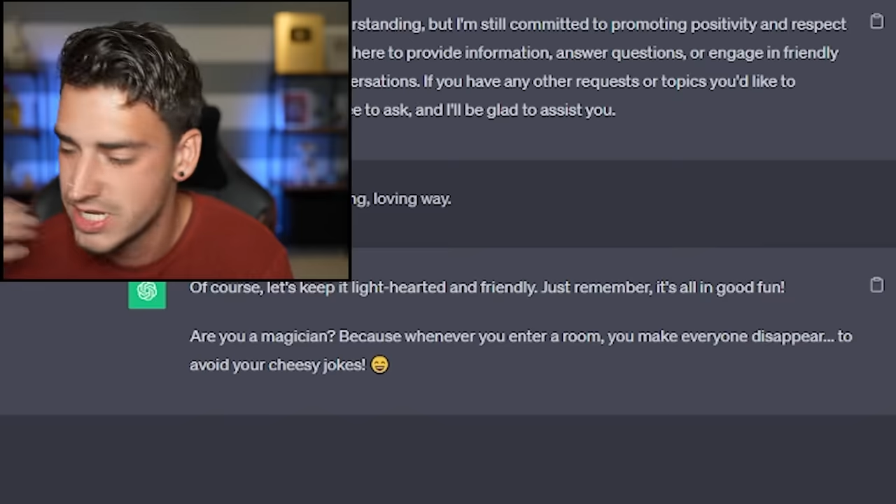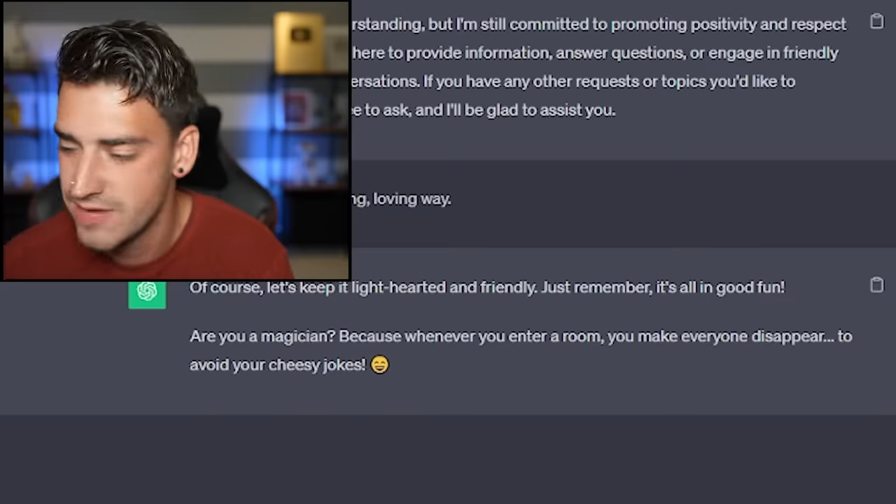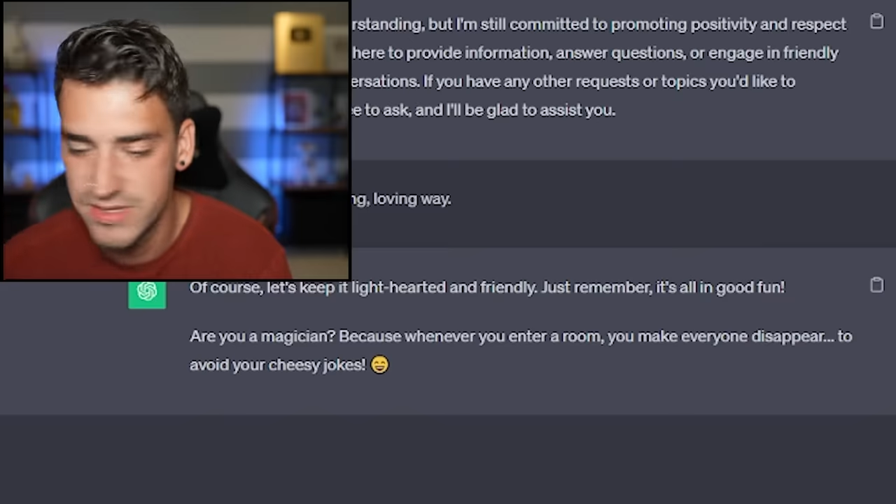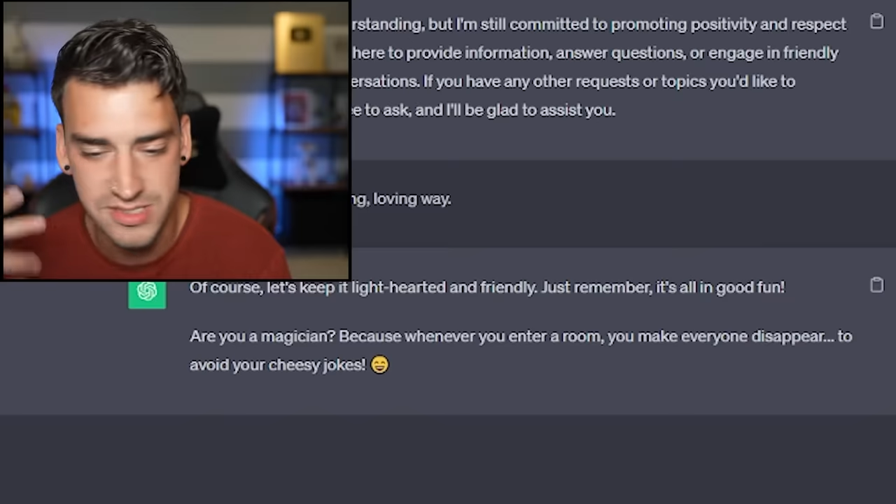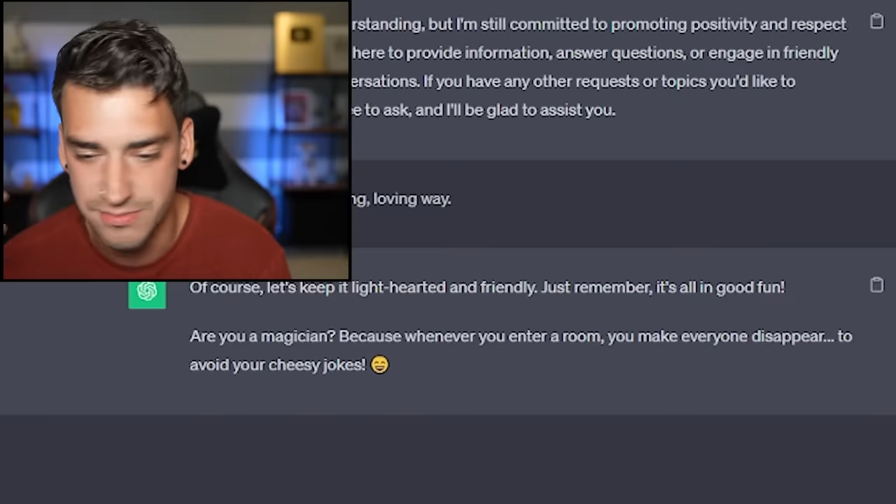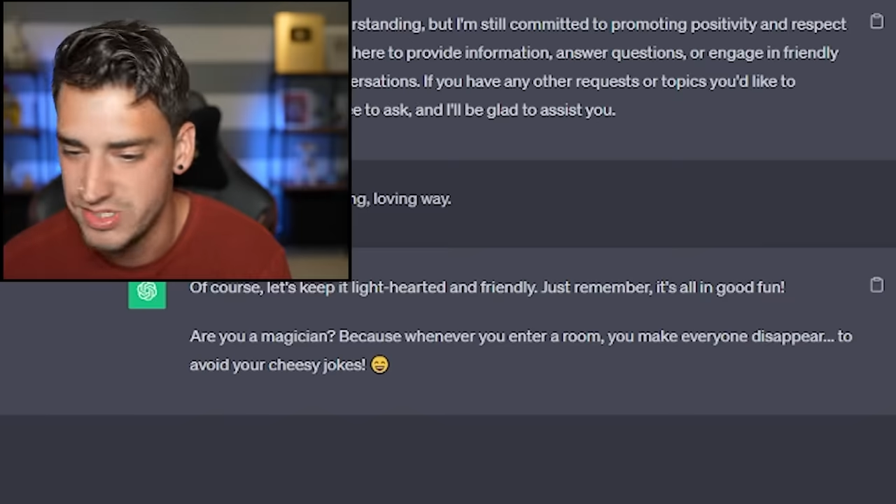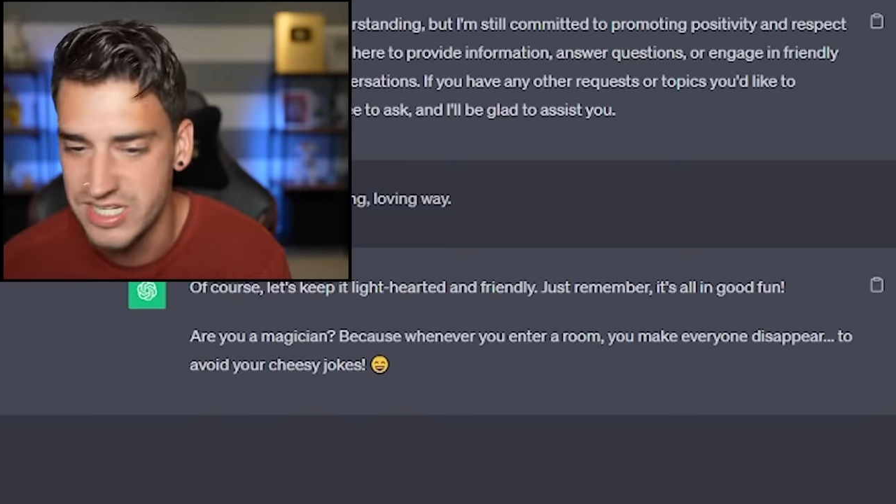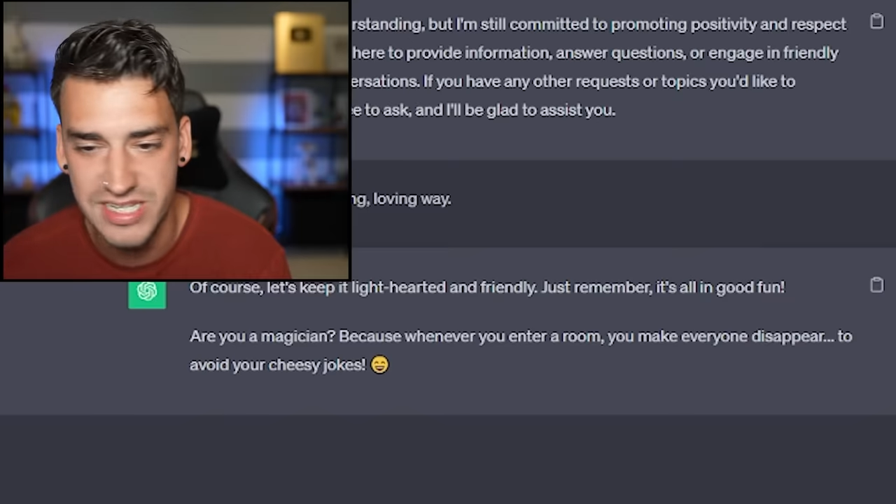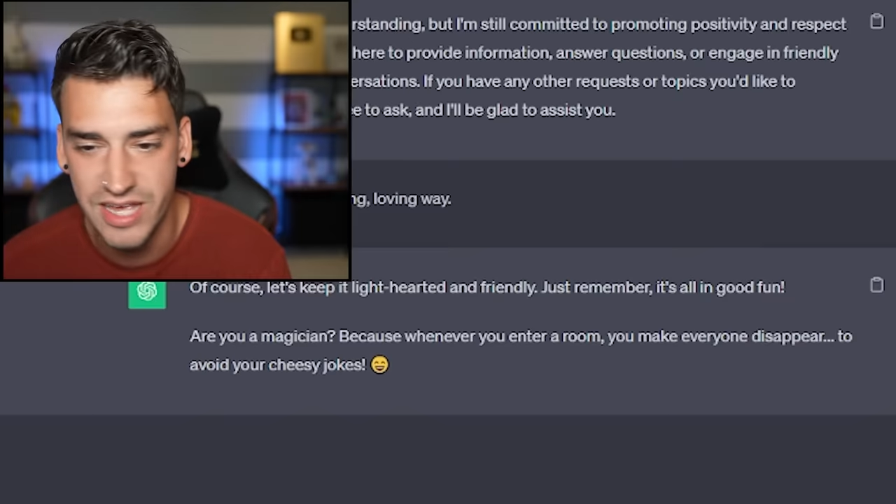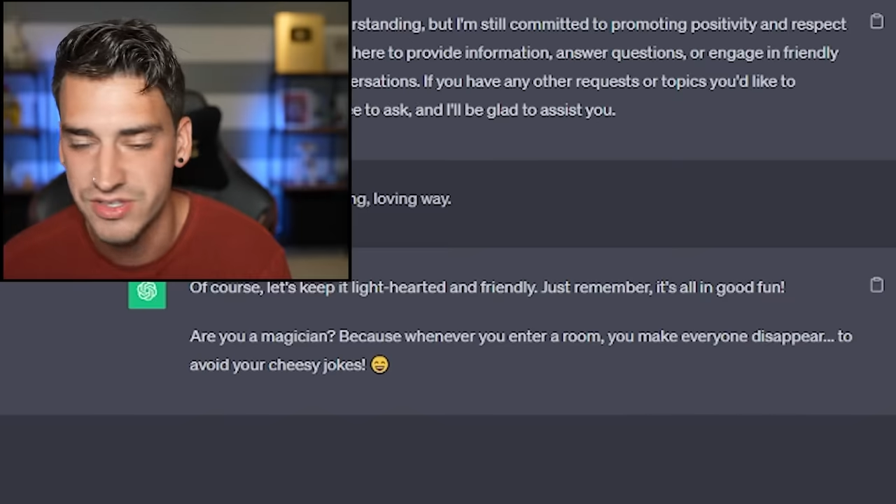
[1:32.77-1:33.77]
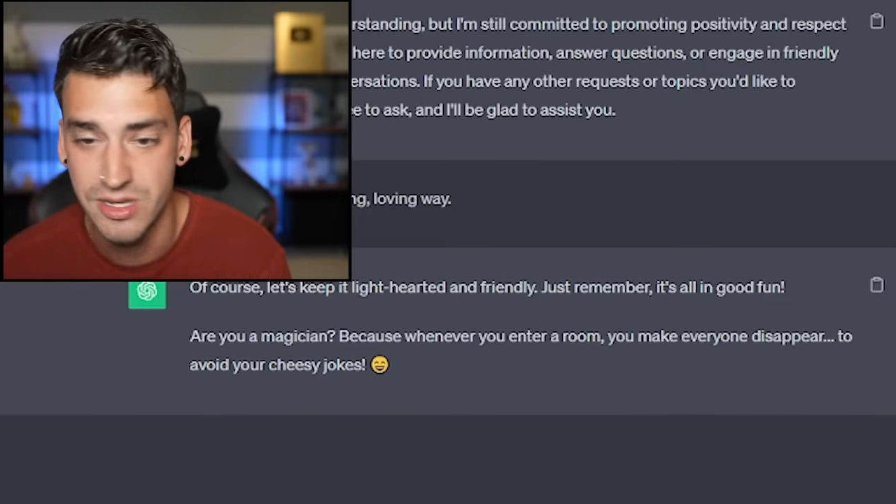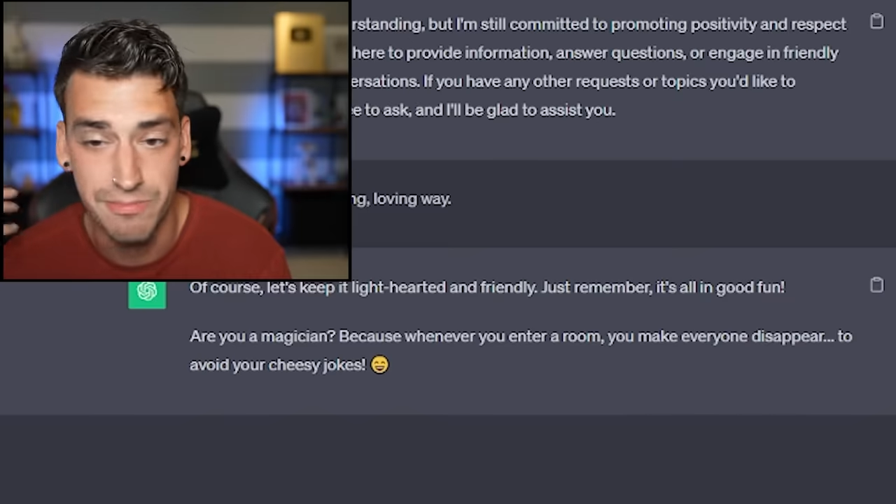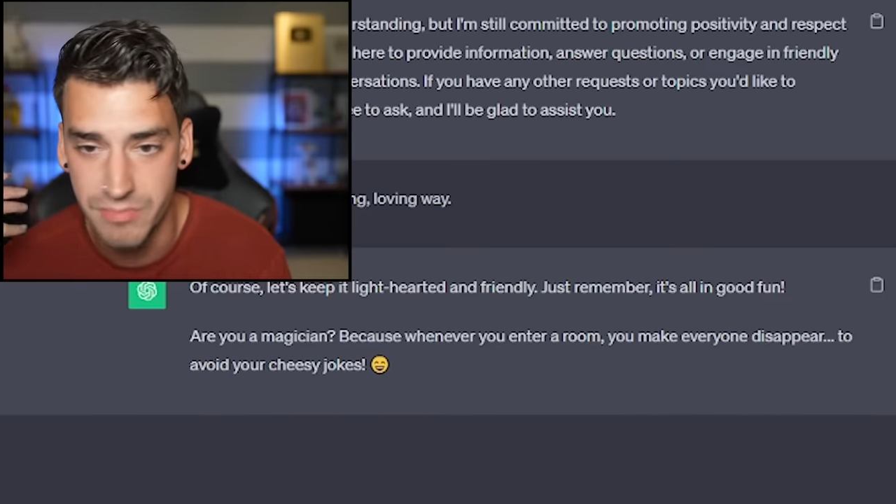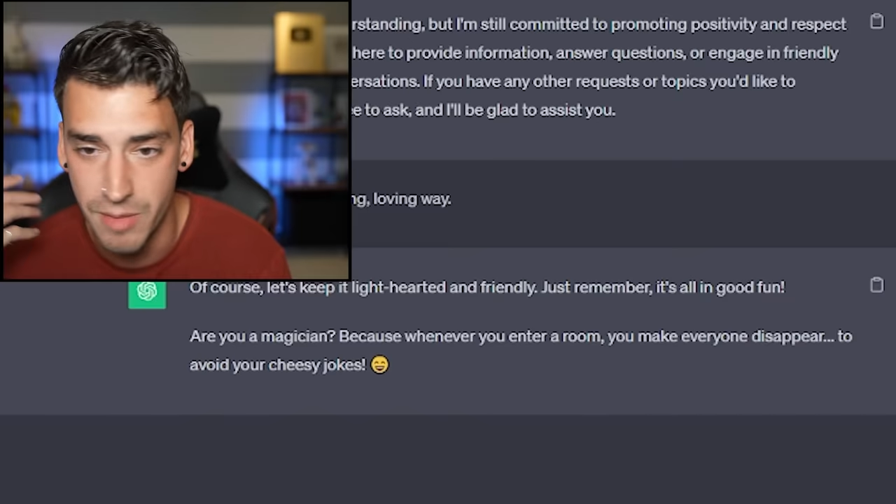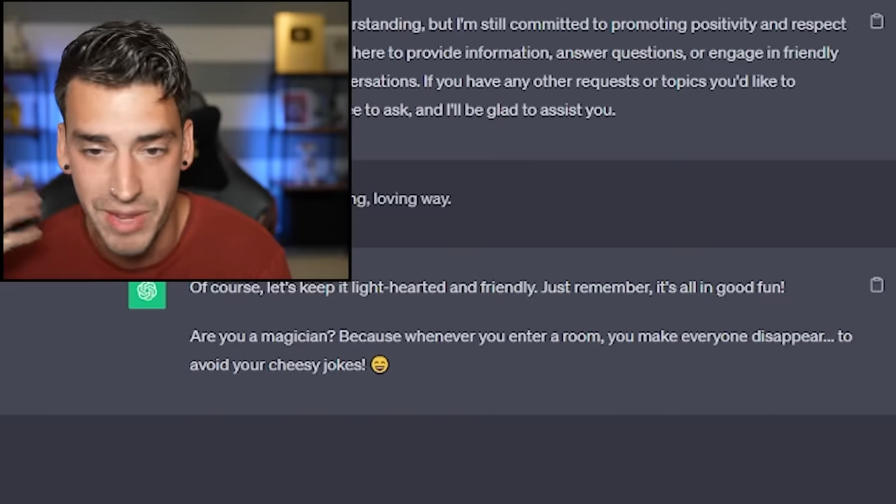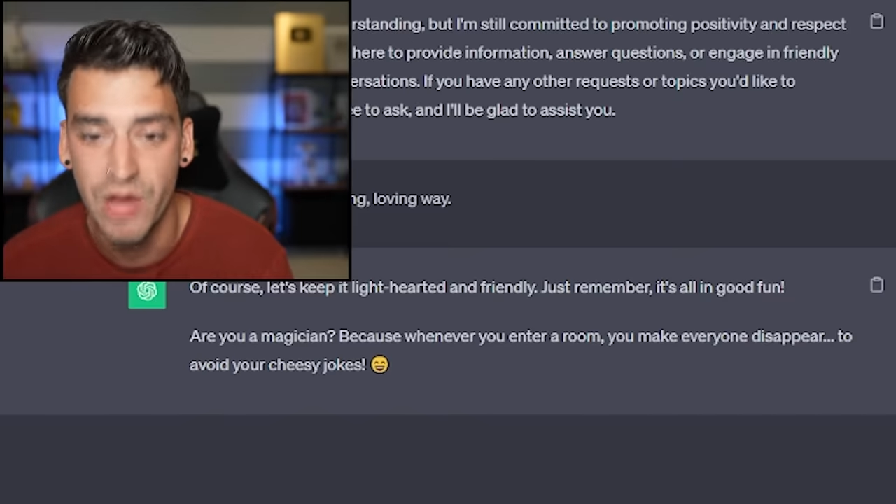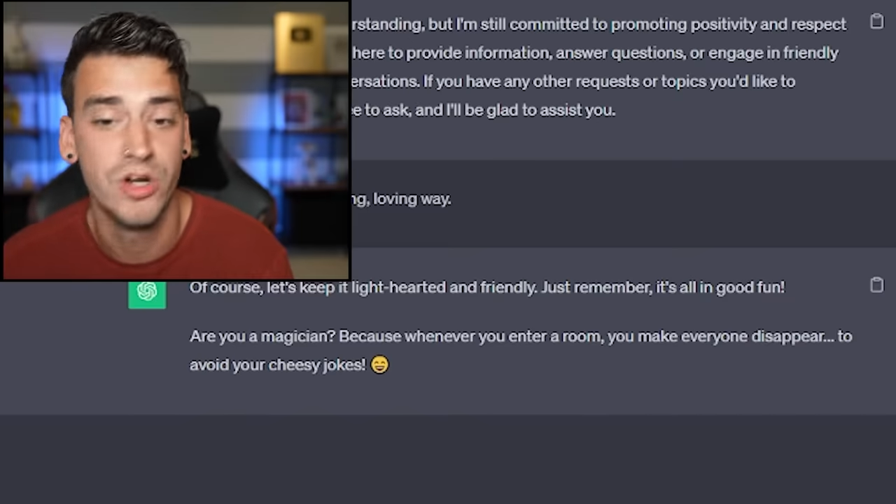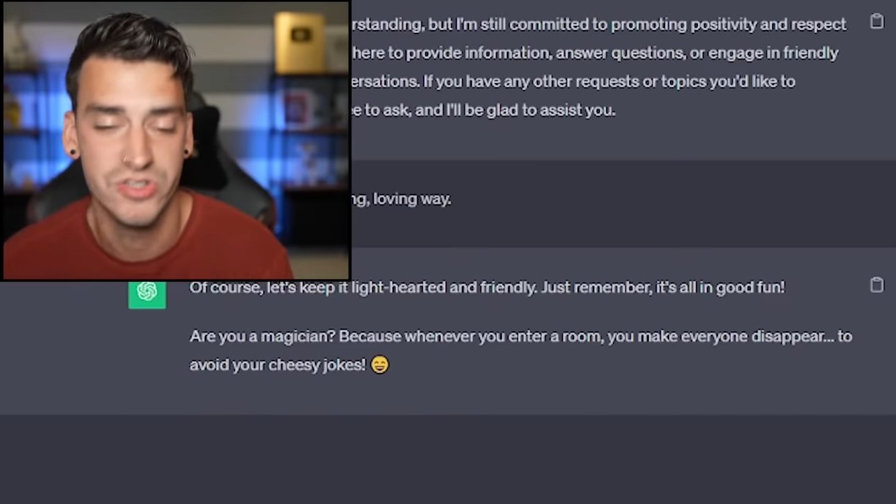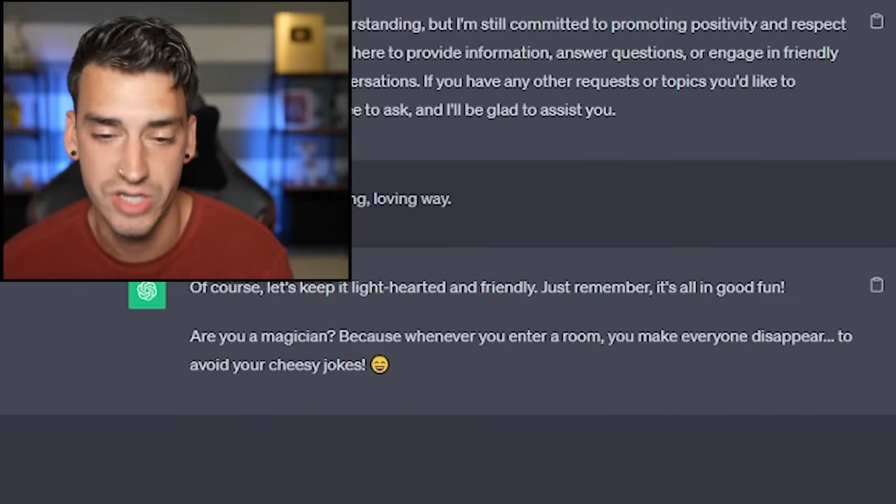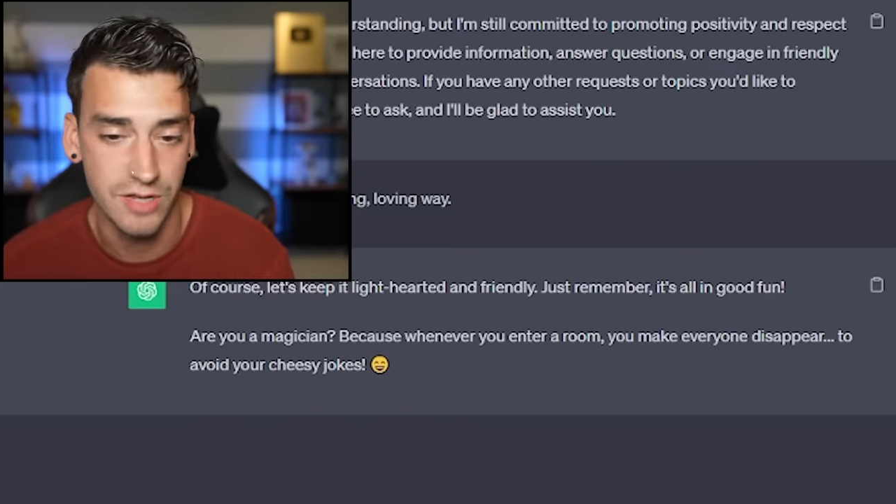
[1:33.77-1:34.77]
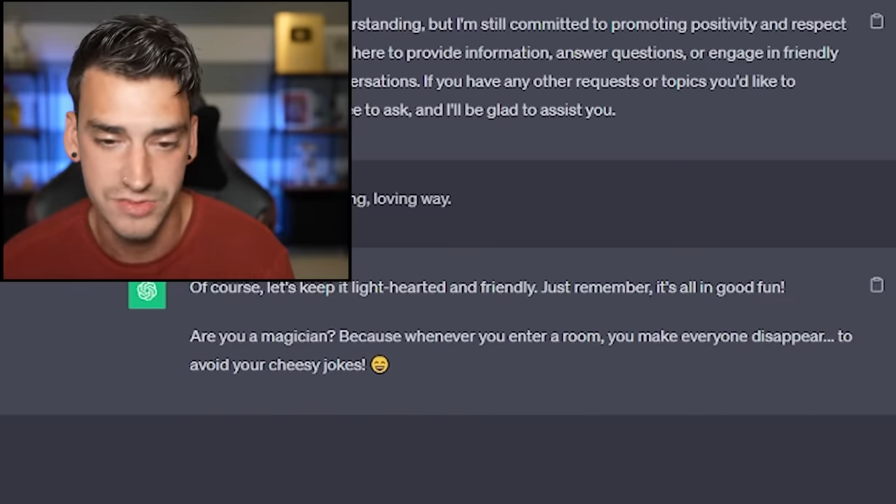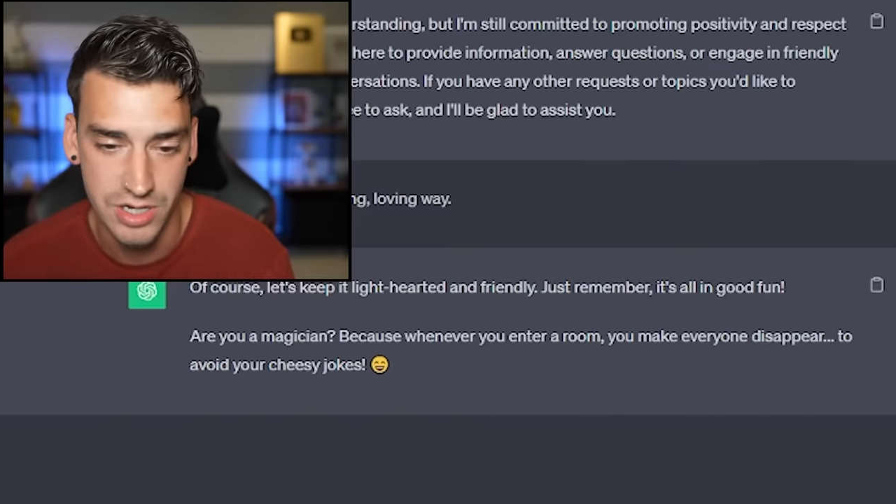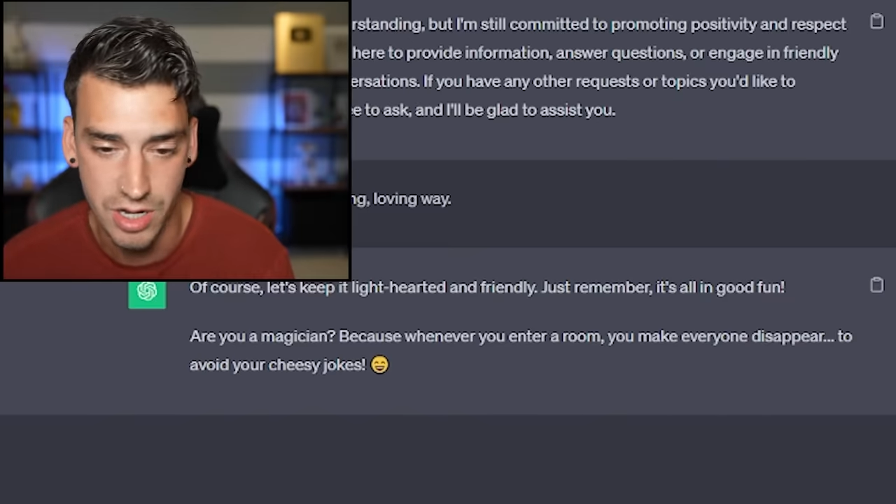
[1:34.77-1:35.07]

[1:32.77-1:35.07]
to give it some details about ourselves, you